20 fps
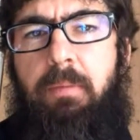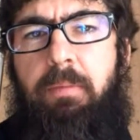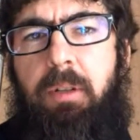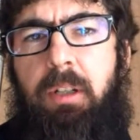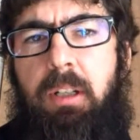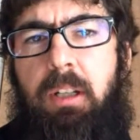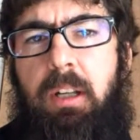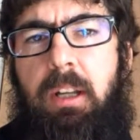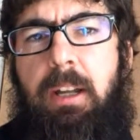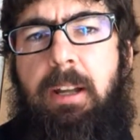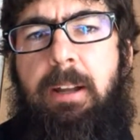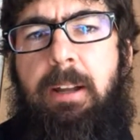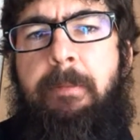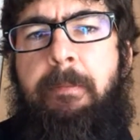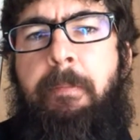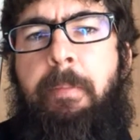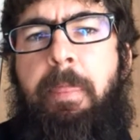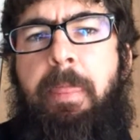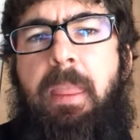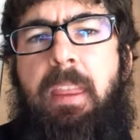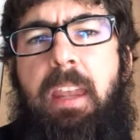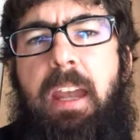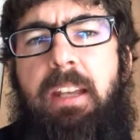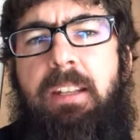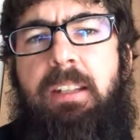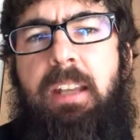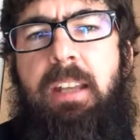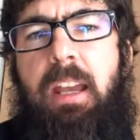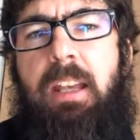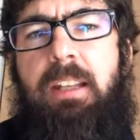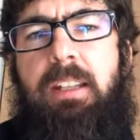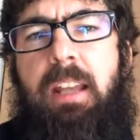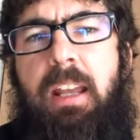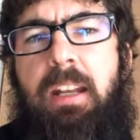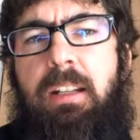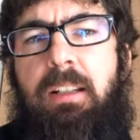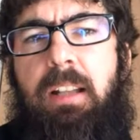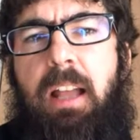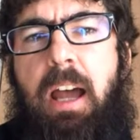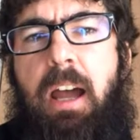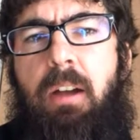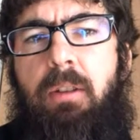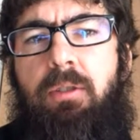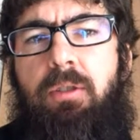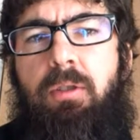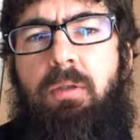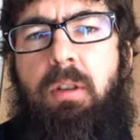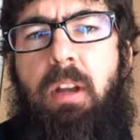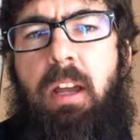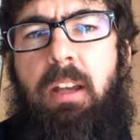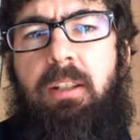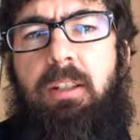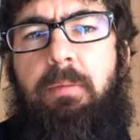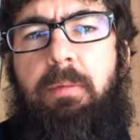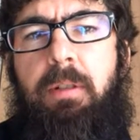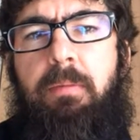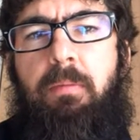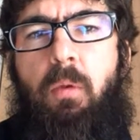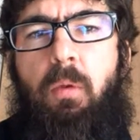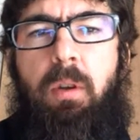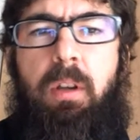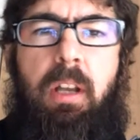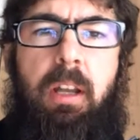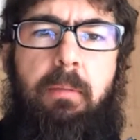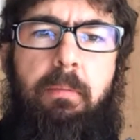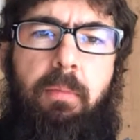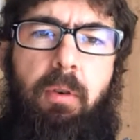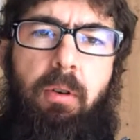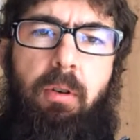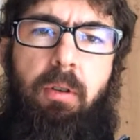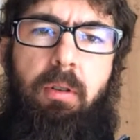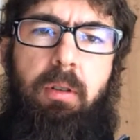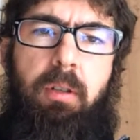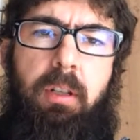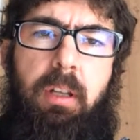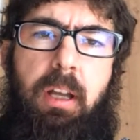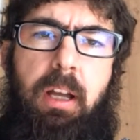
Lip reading: But has that allowed you guys to be more nimble?